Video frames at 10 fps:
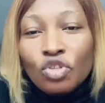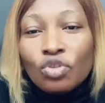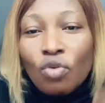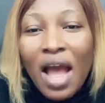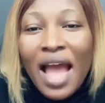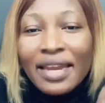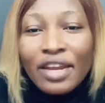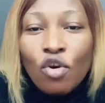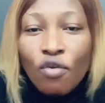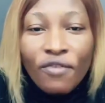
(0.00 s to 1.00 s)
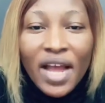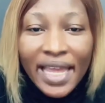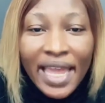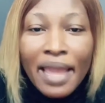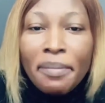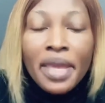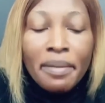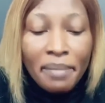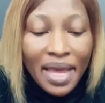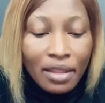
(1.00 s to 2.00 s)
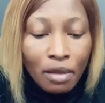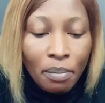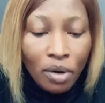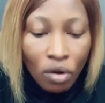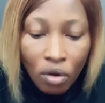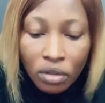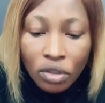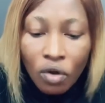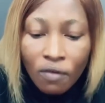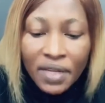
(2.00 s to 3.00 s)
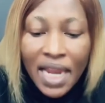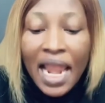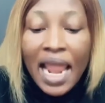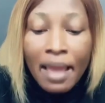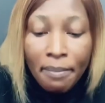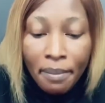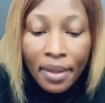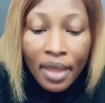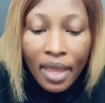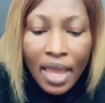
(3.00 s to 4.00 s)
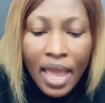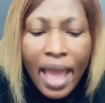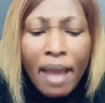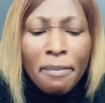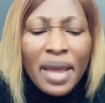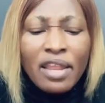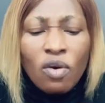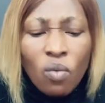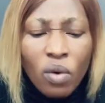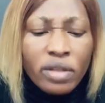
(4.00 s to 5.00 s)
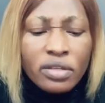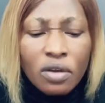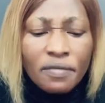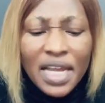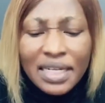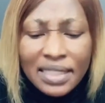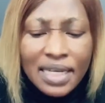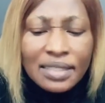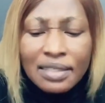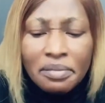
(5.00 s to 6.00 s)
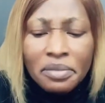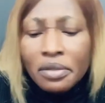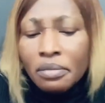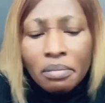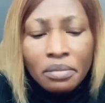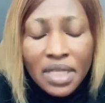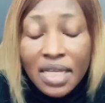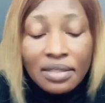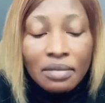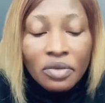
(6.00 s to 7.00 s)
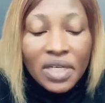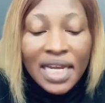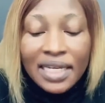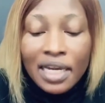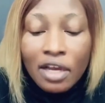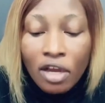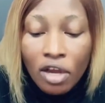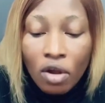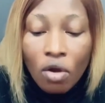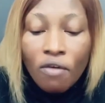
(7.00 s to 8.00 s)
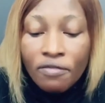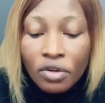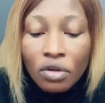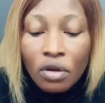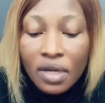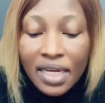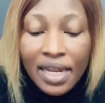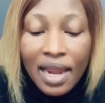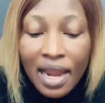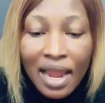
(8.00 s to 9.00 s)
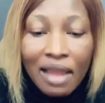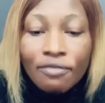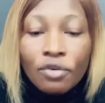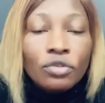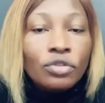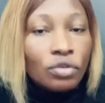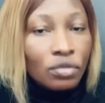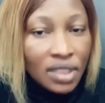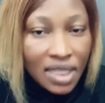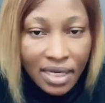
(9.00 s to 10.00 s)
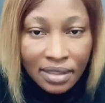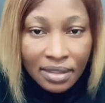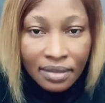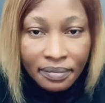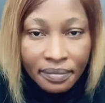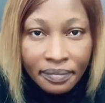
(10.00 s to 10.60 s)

So, and they overcame him by the blood of the Lamb and by the words of their testimony, and they loved not their life unto death.